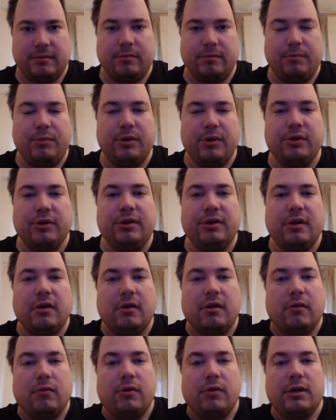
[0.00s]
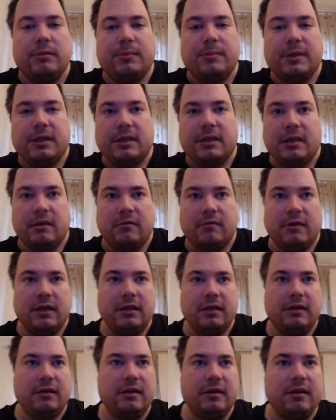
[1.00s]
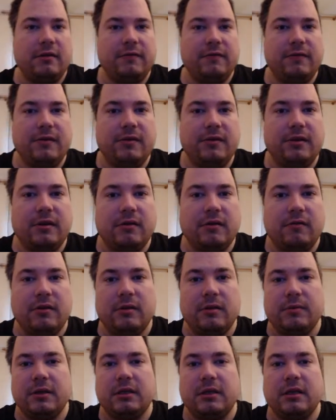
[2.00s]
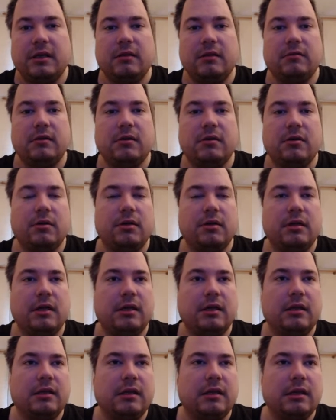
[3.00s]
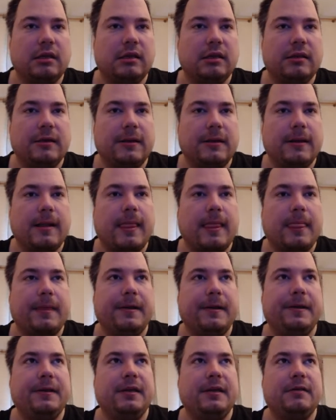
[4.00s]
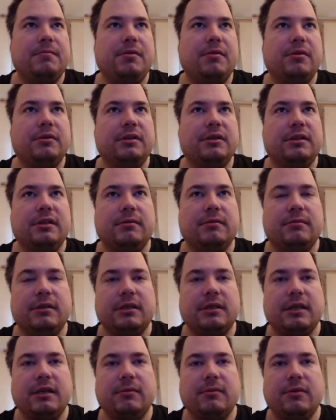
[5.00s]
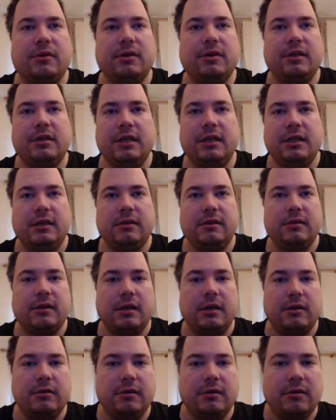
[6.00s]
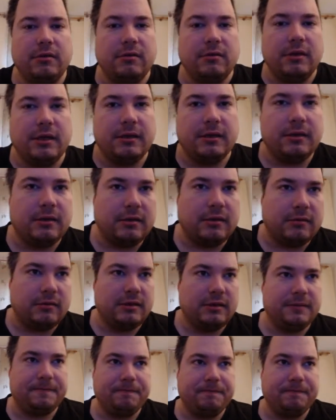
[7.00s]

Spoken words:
build your WordPress site, right? You gotta fill your WordPress site with content, and this bonus number 3, I'm gonna teach you on how to do that. All right,